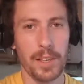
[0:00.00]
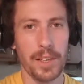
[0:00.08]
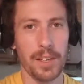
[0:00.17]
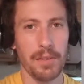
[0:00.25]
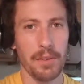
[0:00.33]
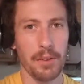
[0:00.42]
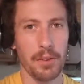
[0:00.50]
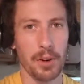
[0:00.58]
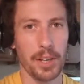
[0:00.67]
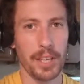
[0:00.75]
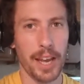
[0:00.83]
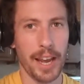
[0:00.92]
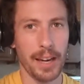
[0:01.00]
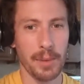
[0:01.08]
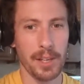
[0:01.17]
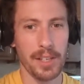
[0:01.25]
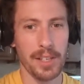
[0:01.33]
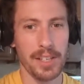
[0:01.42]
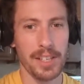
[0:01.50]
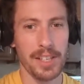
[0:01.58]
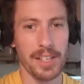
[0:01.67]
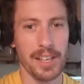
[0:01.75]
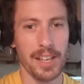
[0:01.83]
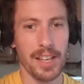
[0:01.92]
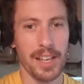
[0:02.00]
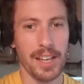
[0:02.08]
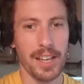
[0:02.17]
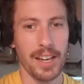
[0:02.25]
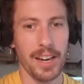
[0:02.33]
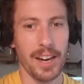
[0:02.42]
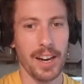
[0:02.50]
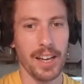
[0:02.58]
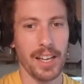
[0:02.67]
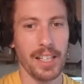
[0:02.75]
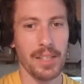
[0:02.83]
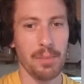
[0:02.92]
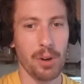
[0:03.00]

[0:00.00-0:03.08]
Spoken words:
If you enjoy cannabis, it's